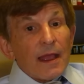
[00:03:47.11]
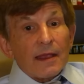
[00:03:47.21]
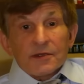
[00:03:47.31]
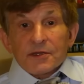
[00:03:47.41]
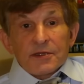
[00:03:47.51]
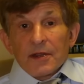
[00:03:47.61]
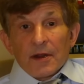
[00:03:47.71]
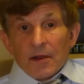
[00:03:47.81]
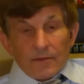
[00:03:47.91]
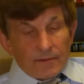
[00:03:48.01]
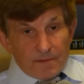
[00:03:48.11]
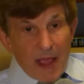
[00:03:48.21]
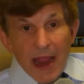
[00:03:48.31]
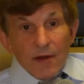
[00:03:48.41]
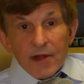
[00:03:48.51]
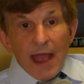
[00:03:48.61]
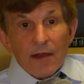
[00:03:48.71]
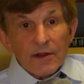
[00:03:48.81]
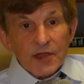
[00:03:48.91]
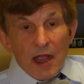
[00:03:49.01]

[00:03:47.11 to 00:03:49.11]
as, pared down as